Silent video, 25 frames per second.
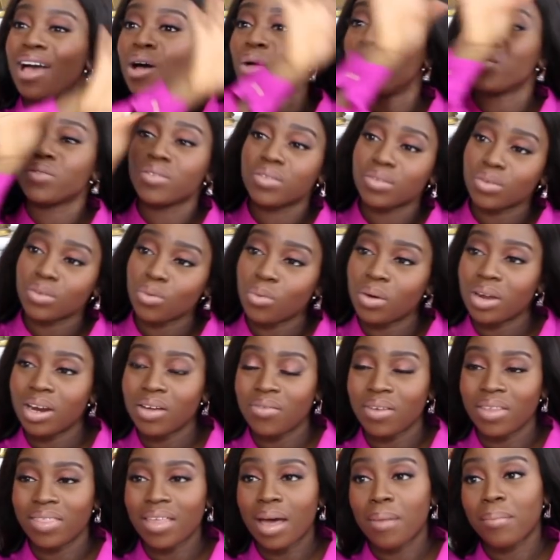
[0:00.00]
else,
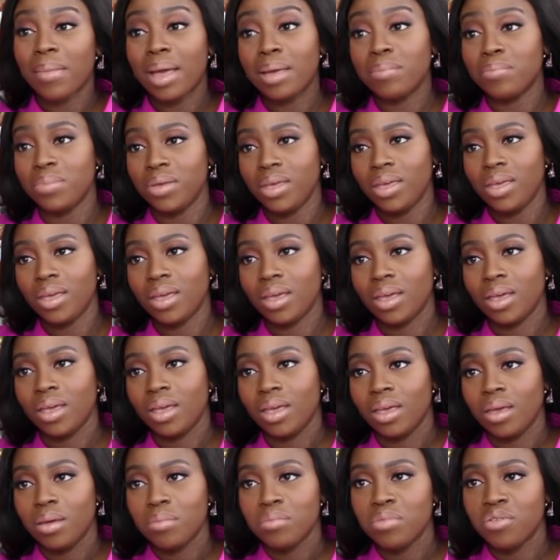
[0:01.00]
whatever that might be,
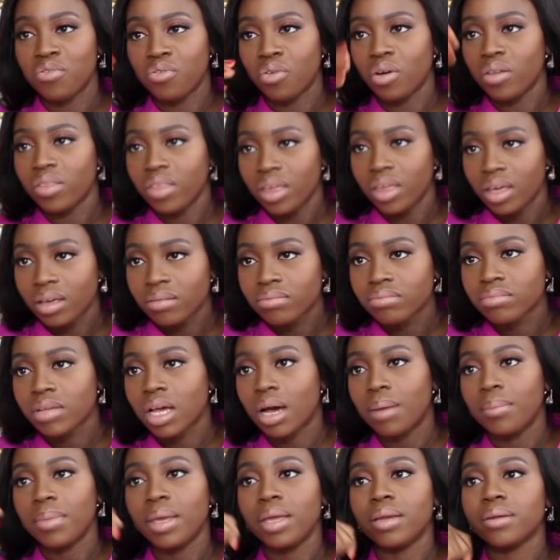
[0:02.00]
before they
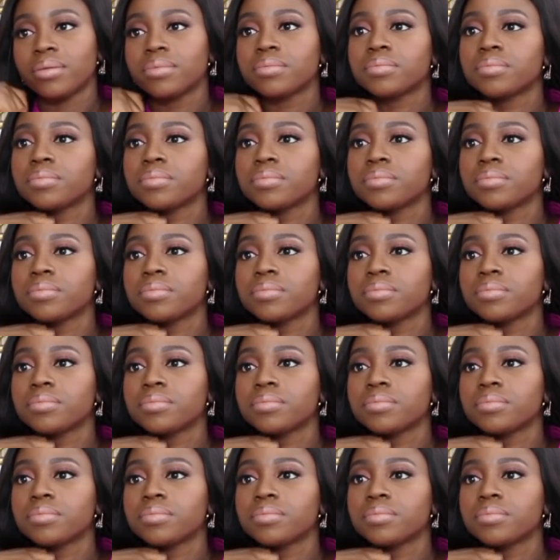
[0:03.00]
come in?